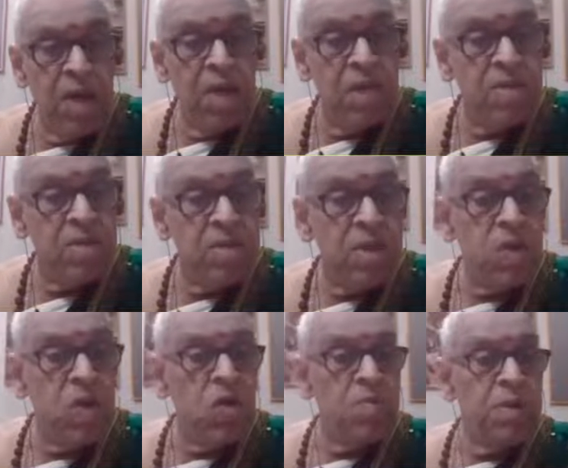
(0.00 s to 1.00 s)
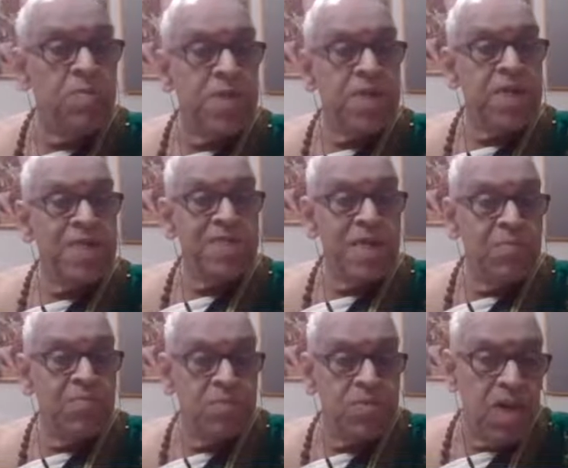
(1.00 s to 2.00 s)
Indragopa
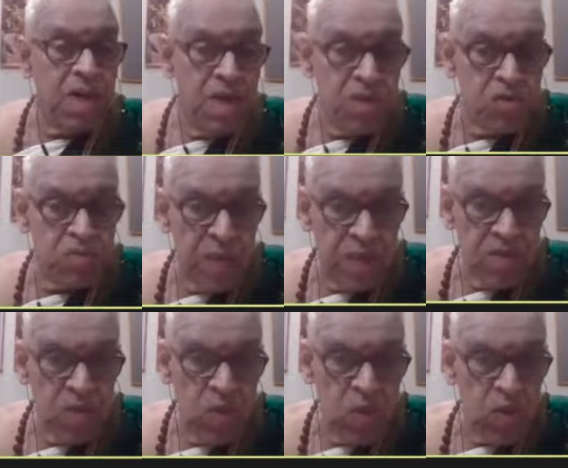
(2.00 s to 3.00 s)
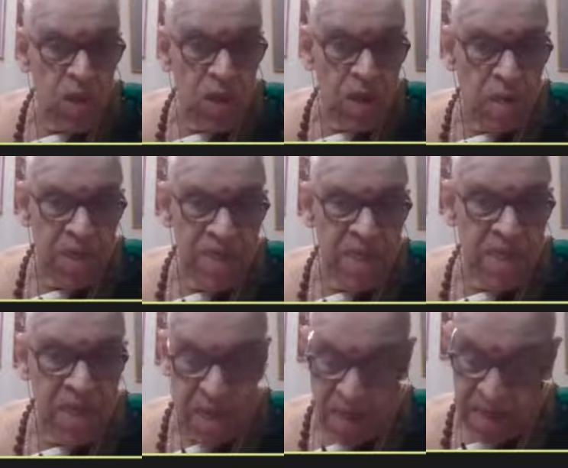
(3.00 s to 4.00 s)
parikshipta smaratuna
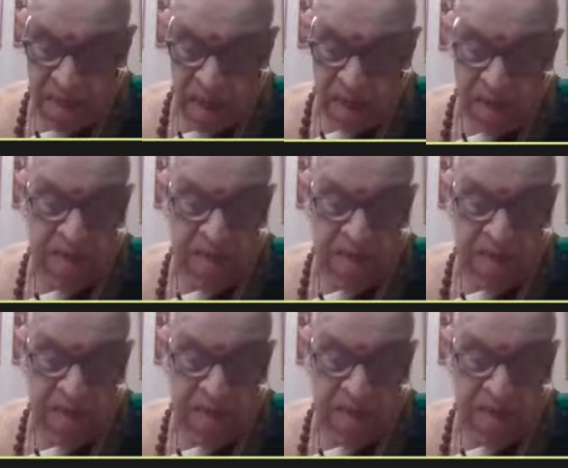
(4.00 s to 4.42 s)
bhajanghika.